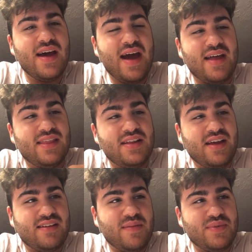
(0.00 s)
and the
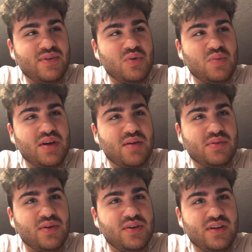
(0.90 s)
next episode will be
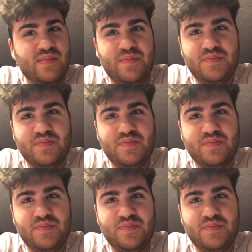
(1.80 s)
uploaded